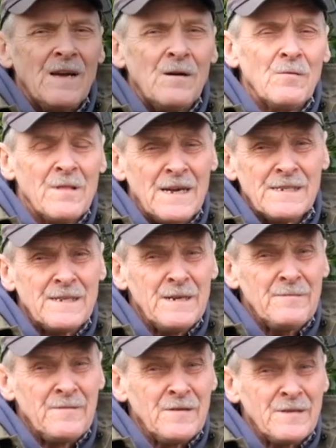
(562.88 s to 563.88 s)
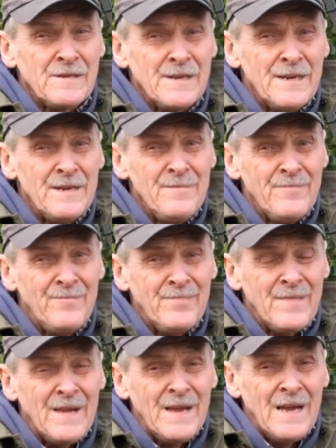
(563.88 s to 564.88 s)
Well, that's it for today.
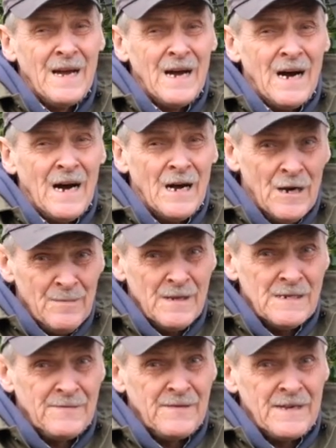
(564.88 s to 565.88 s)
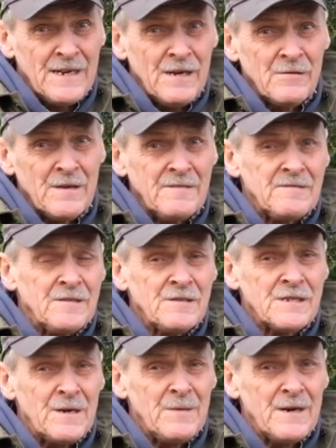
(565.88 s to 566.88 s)
I hope this video gives you
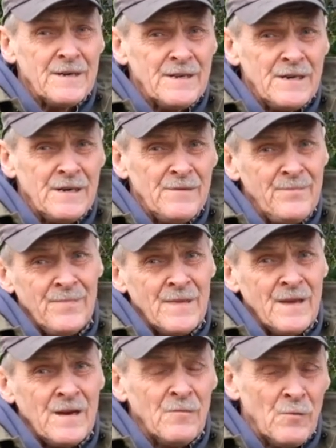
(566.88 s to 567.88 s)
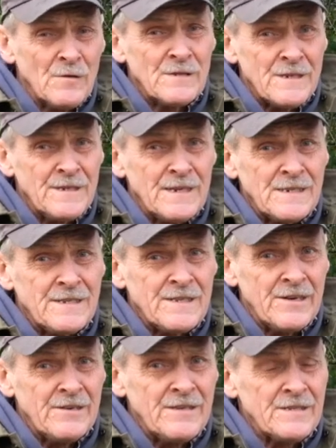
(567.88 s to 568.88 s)
some idea of what's
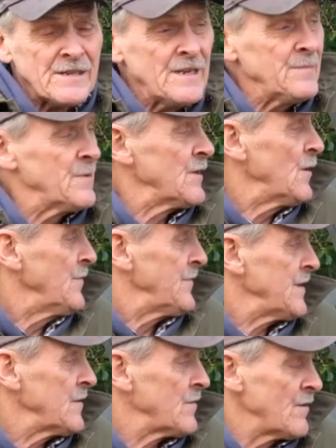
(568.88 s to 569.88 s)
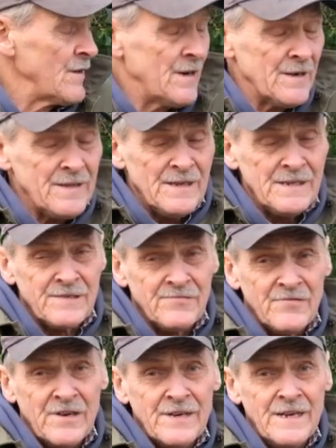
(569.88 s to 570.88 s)
necessary to keep an old vehicle like this
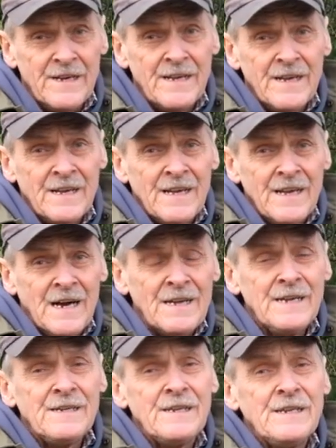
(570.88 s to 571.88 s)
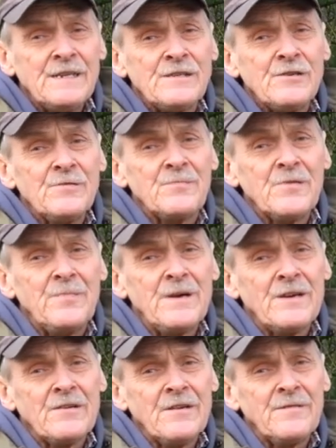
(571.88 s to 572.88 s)
running, and indeed to
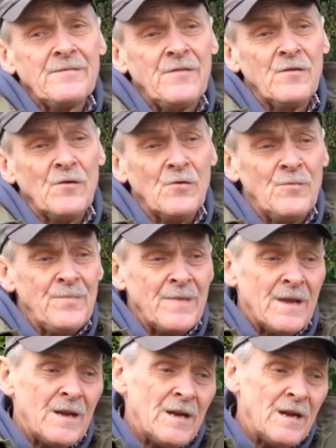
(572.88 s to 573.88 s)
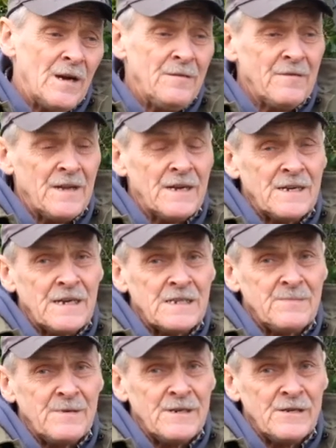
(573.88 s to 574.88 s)
prepare it for overland
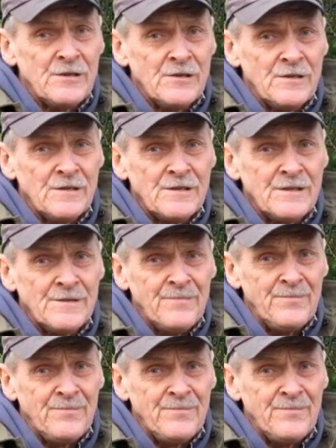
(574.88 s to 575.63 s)
expeditions.